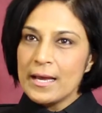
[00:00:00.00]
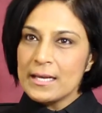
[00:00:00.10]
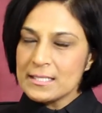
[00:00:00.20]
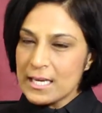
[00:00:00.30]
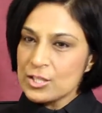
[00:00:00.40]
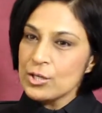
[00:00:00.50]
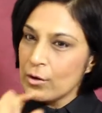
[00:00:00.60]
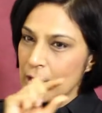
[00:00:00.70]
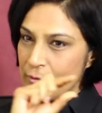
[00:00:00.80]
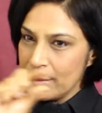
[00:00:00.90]
It's actually
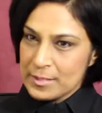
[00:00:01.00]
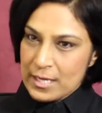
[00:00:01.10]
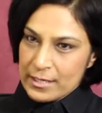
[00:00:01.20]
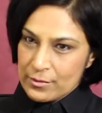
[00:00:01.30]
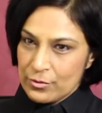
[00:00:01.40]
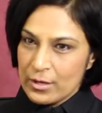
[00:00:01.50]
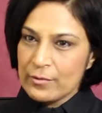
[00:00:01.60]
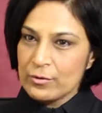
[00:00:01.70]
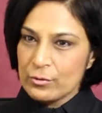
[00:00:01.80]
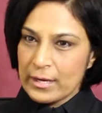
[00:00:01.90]
on our website. If you
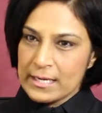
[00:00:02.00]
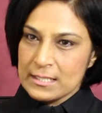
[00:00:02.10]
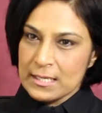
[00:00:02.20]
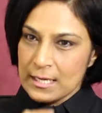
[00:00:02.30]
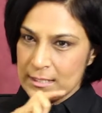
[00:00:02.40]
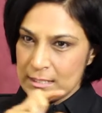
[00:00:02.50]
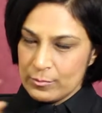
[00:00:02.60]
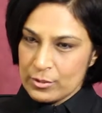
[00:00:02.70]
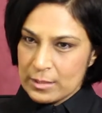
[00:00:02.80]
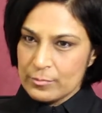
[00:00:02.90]
have a look at
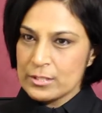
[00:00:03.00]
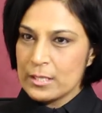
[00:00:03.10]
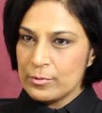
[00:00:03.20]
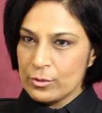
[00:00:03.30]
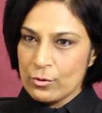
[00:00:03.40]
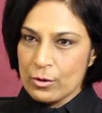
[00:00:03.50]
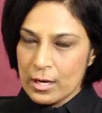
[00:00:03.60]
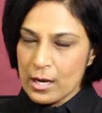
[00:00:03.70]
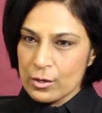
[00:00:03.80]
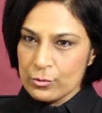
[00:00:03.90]

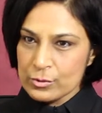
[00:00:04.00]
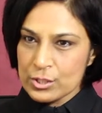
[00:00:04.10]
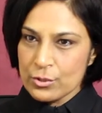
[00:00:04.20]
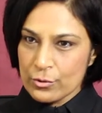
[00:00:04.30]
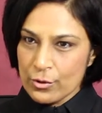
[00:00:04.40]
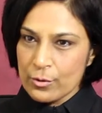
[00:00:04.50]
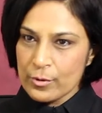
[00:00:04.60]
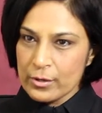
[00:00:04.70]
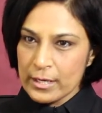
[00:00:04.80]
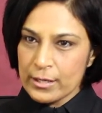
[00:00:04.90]

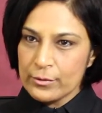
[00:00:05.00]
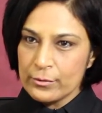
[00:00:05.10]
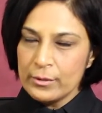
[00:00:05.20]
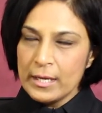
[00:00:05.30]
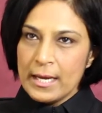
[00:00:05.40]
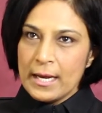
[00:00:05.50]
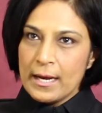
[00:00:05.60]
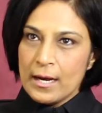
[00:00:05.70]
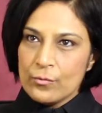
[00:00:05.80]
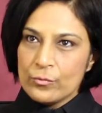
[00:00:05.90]

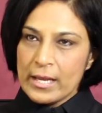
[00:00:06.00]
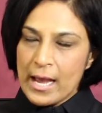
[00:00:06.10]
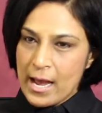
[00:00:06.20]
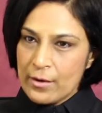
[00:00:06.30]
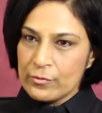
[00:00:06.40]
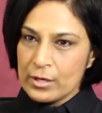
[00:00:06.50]
www.allourloans.com.au, we have